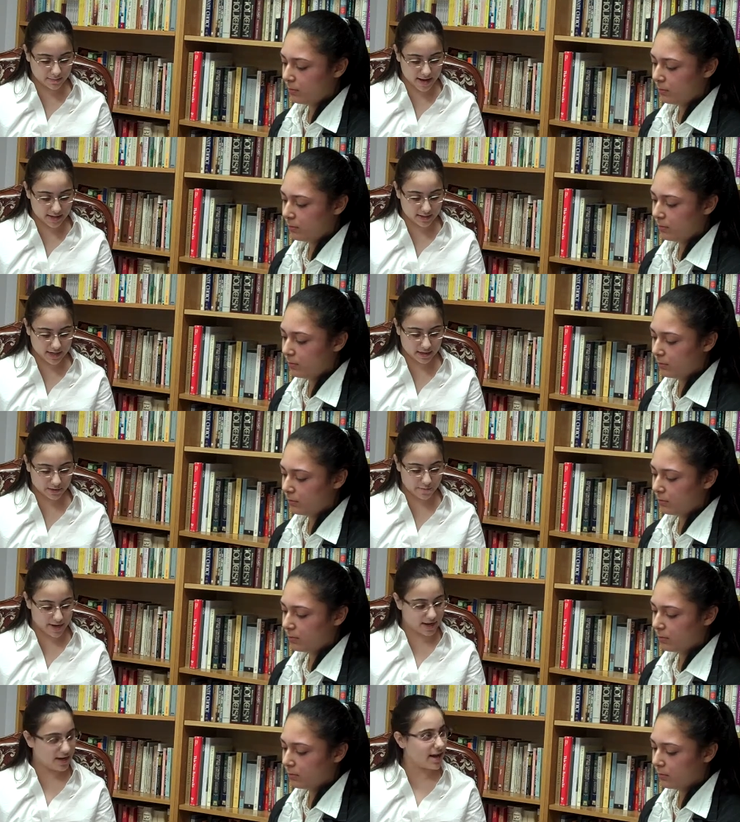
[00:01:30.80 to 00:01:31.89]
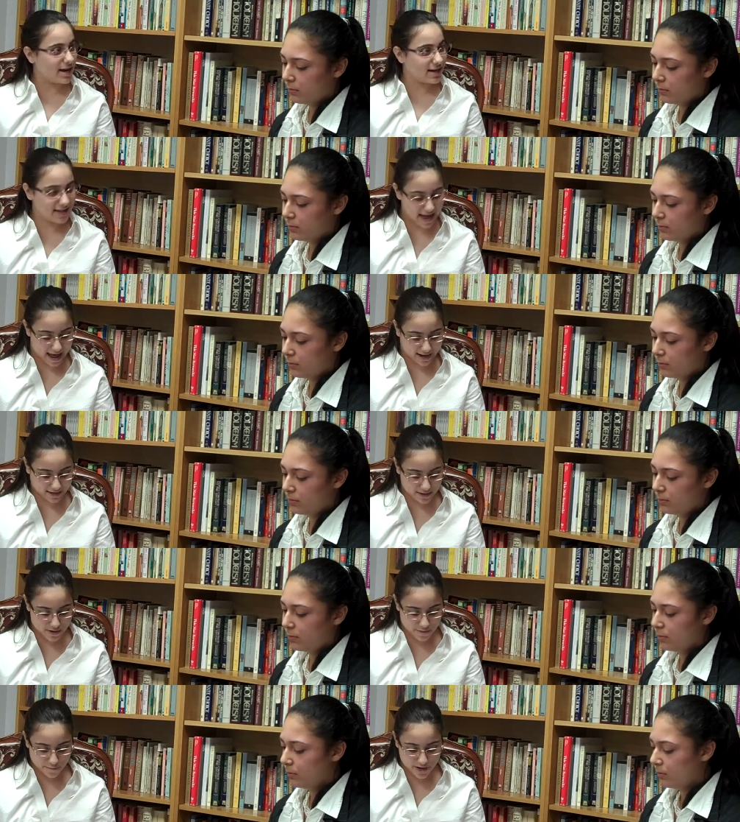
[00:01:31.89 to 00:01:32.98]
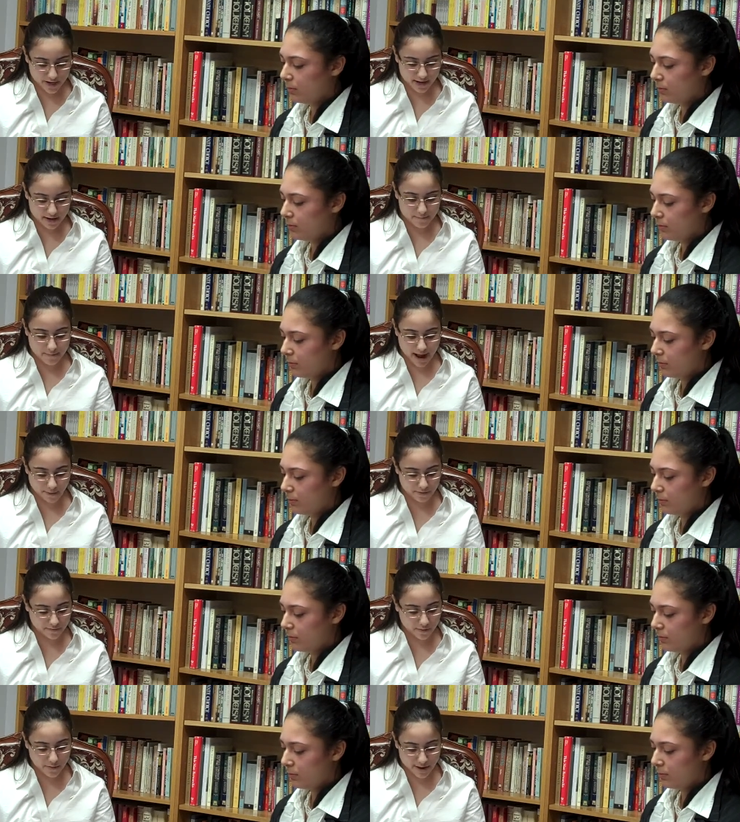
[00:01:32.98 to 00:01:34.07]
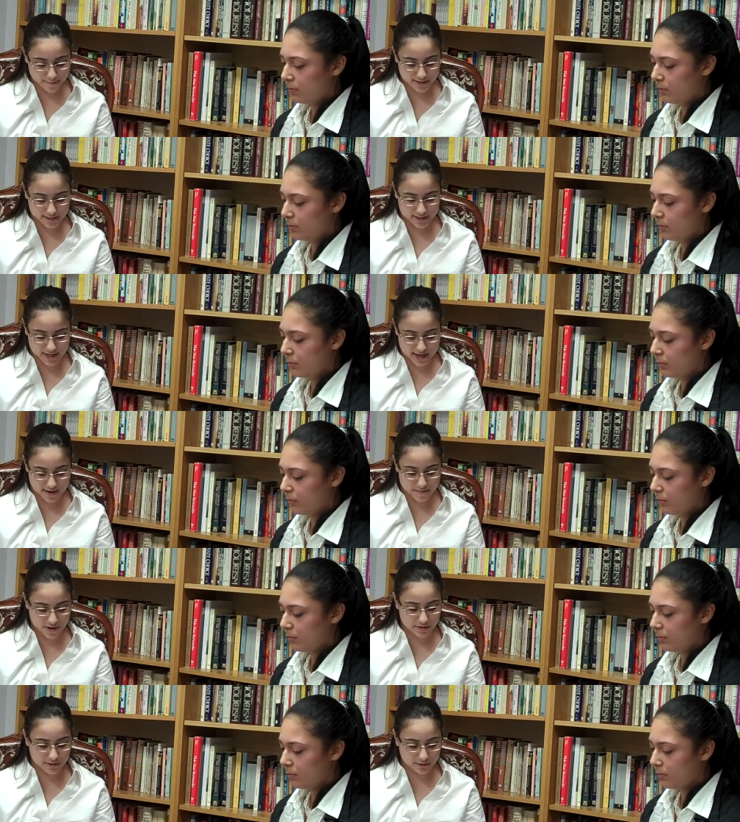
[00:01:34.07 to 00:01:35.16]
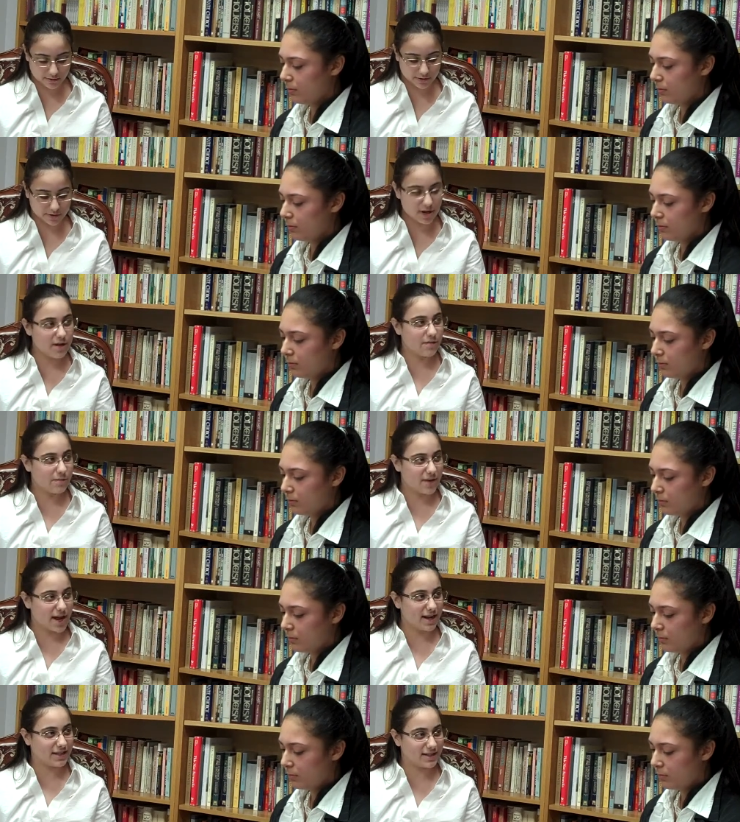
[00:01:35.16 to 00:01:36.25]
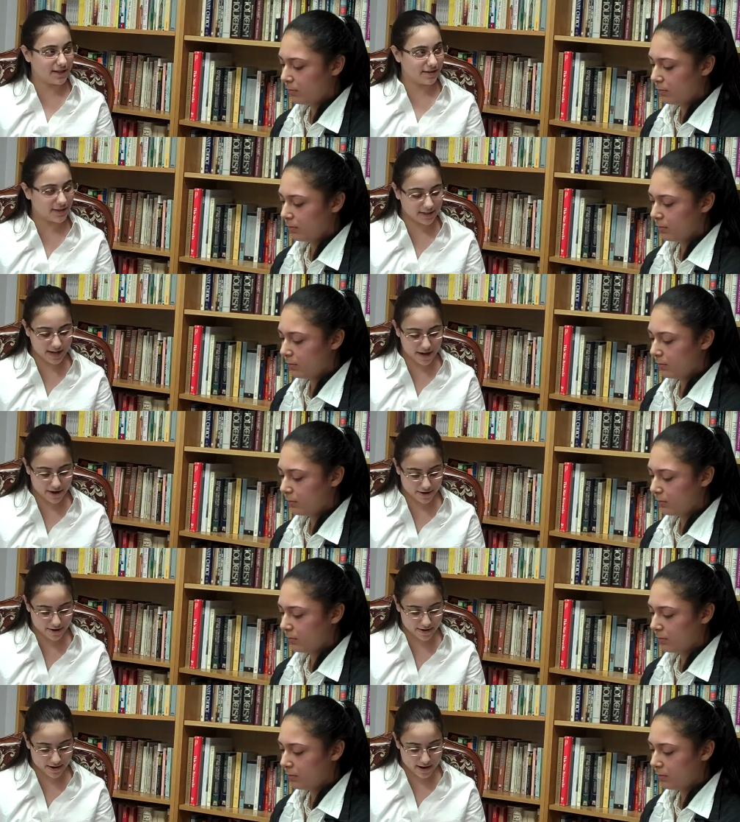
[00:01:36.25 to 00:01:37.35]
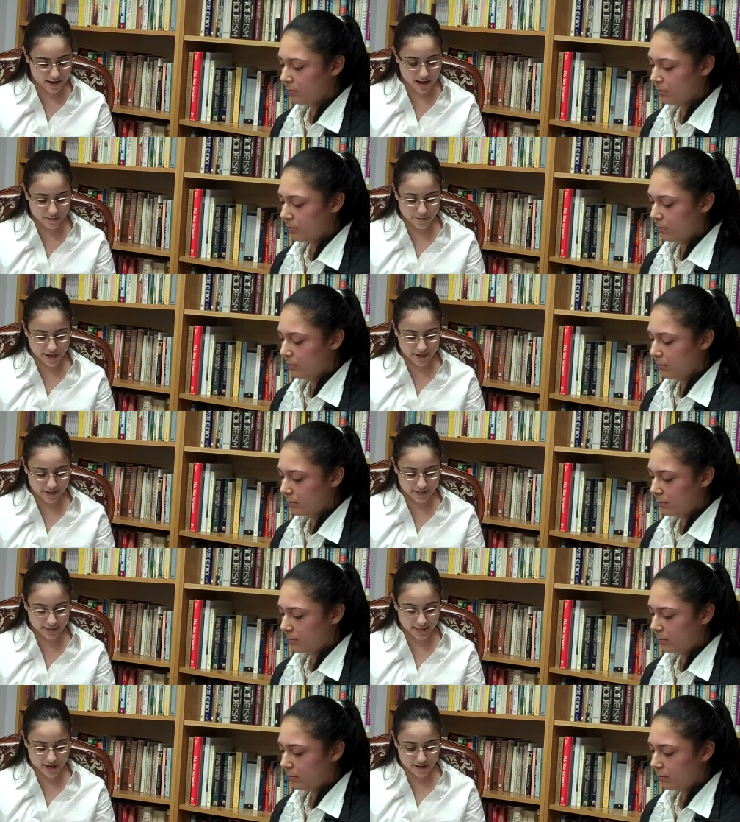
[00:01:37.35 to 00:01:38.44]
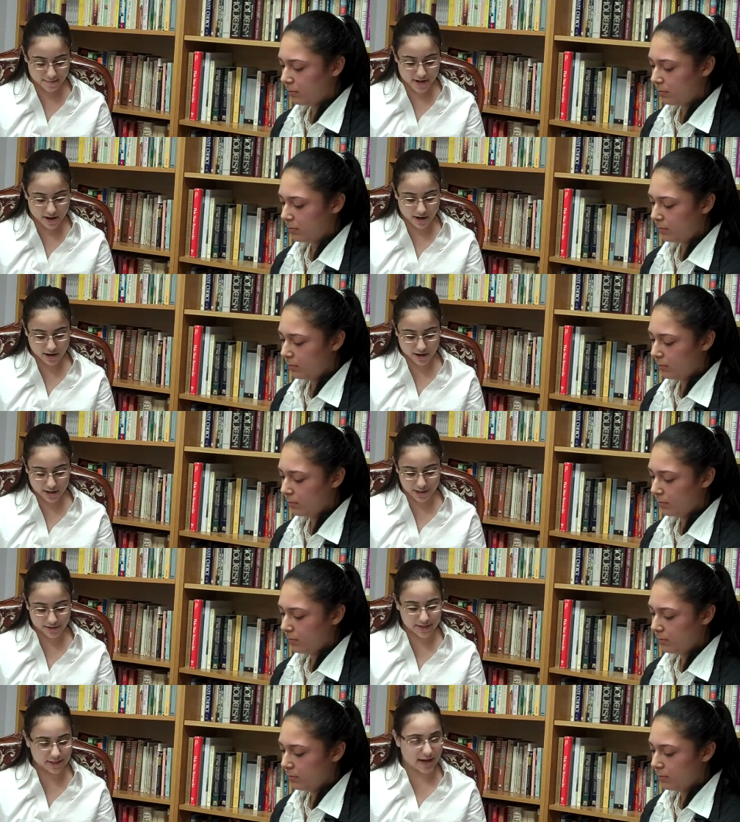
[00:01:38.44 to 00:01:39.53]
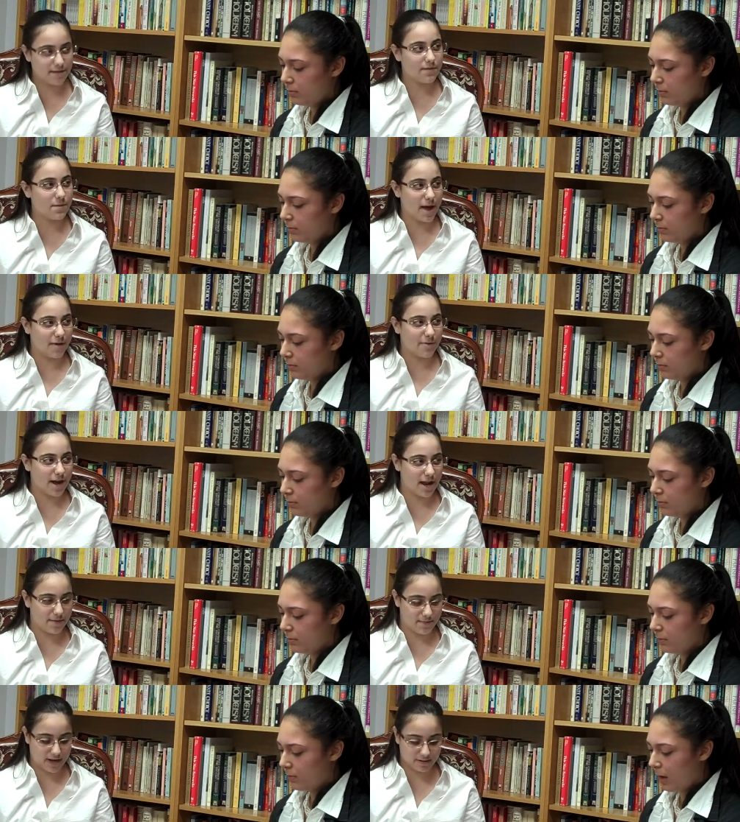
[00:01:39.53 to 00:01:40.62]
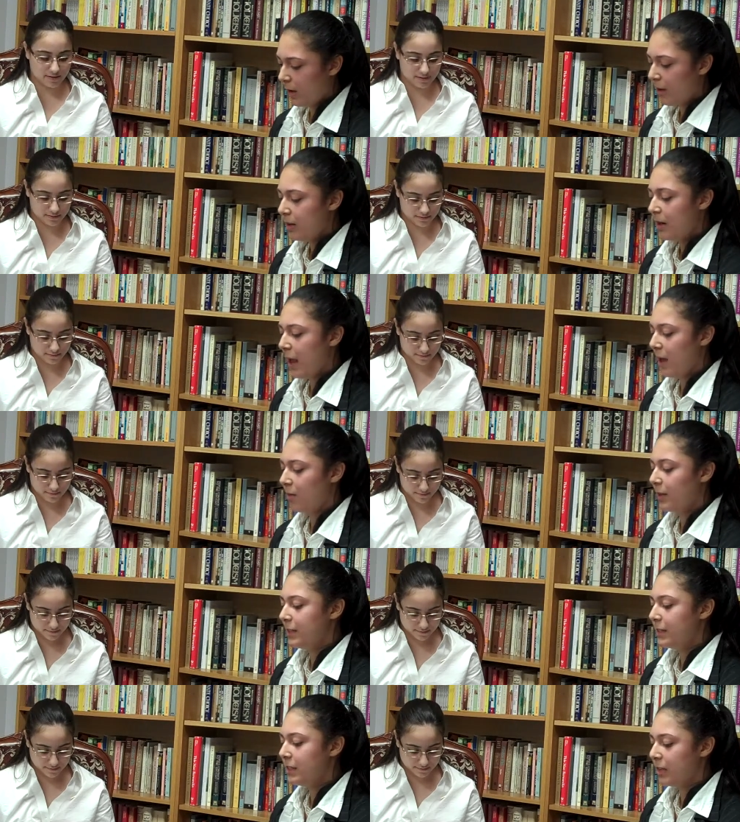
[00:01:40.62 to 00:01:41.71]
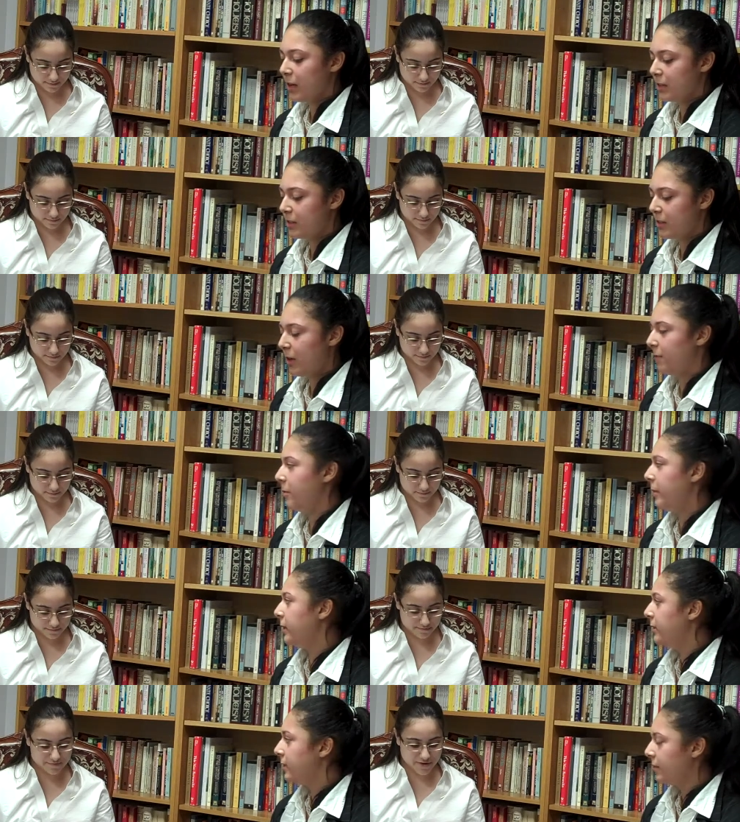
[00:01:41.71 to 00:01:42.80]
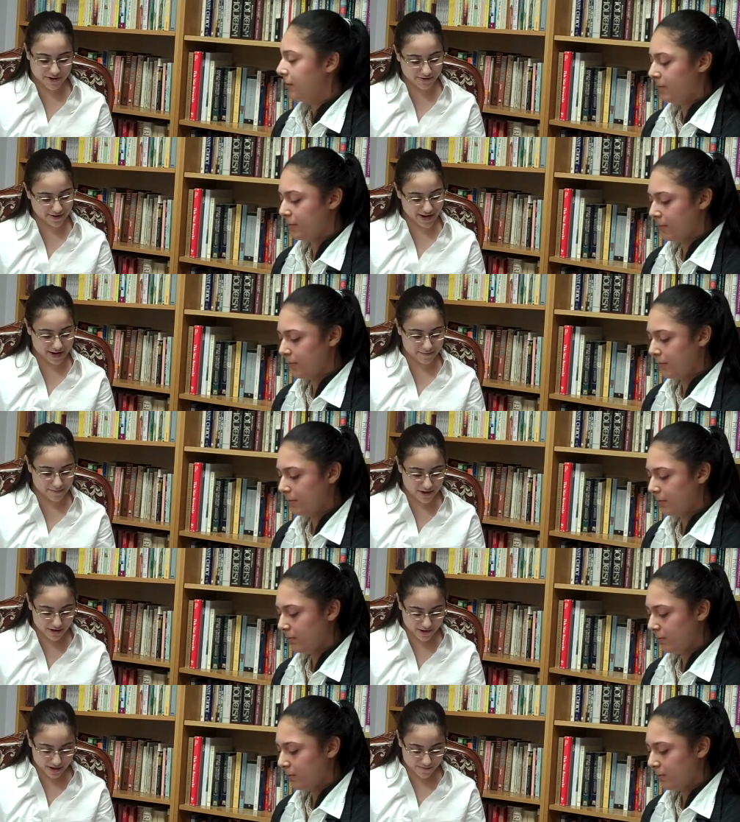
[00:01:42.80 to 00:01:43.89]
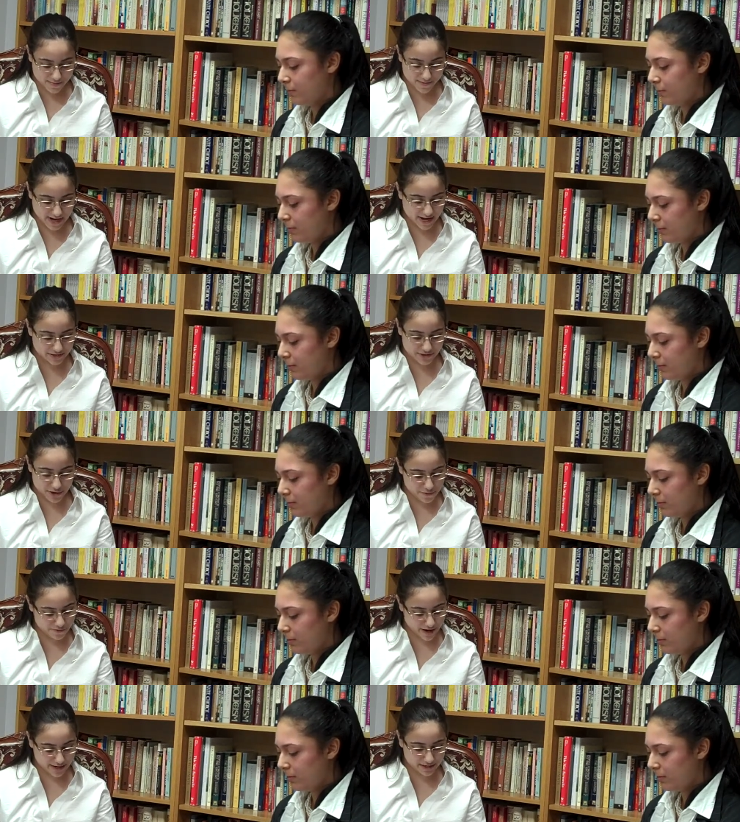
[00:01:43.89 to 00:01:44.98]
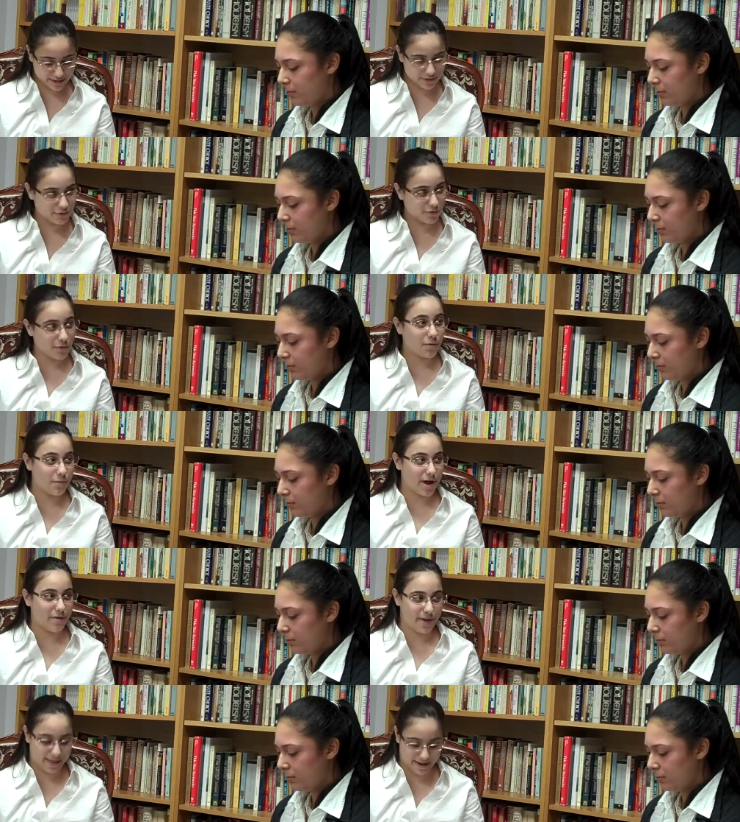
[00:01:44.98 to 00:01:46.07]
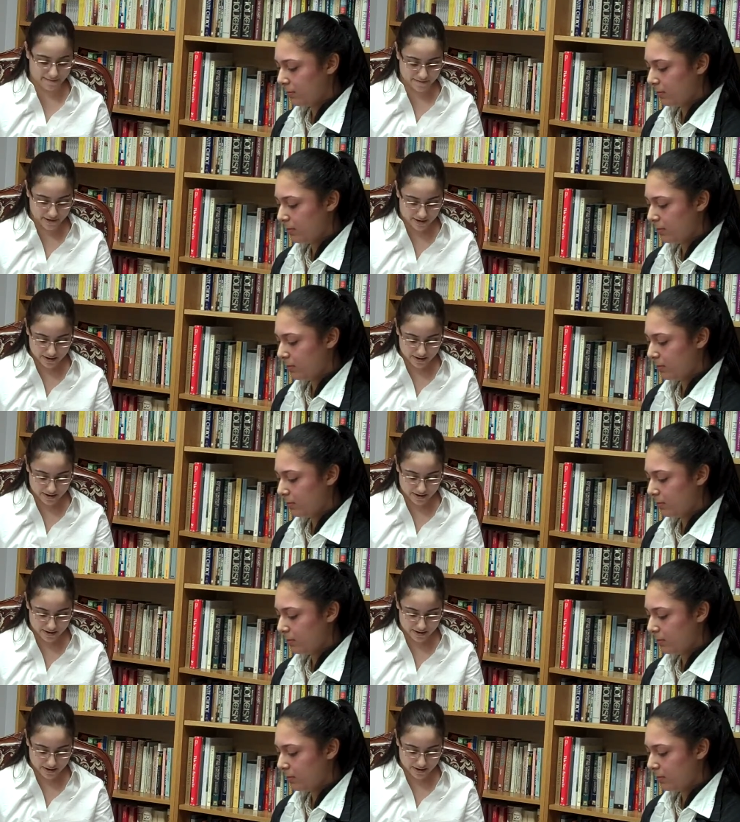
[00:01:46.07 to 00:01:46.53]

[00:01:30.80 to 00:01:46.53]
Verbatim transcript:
Speaker 1: spendings, we can get attacked. We need powerful weapons to keep our soldiers from getting seriously hurt, and we need to keep our country safe from our enemies. Now, let's discuss the government. Okay. Government has no right to control the way we live.